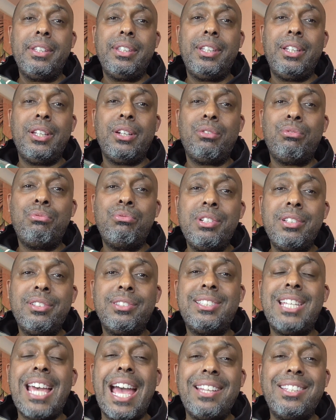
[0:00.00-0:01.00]
you know, real
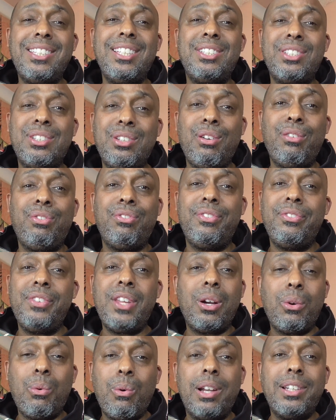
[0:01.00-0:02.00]
tatty stuff,
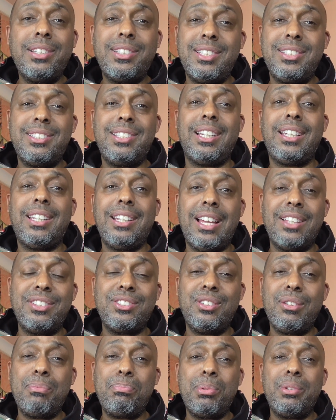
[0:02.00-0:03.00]
not quality second-hand
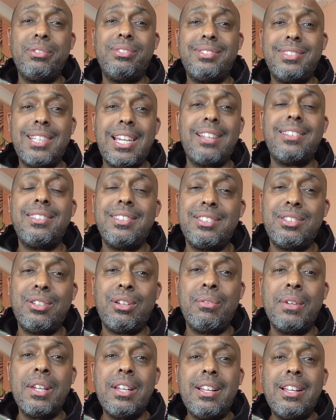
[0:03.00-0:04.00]
stuff, but tatty
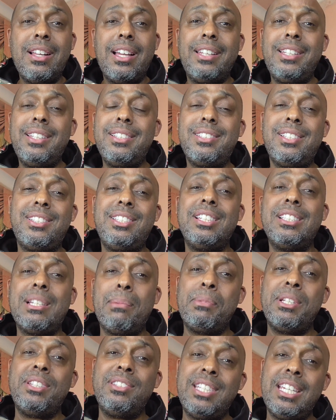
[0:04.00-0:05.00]
stuff. And these are things
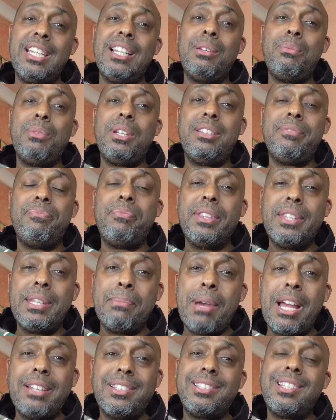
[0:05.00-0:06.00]
I've been dealing with. The
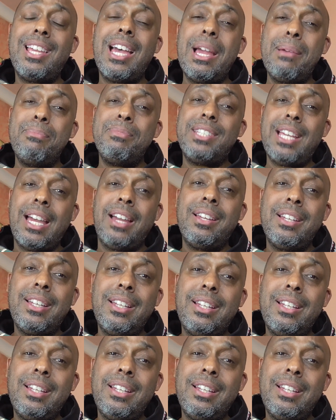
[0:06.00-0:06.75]
amount of times that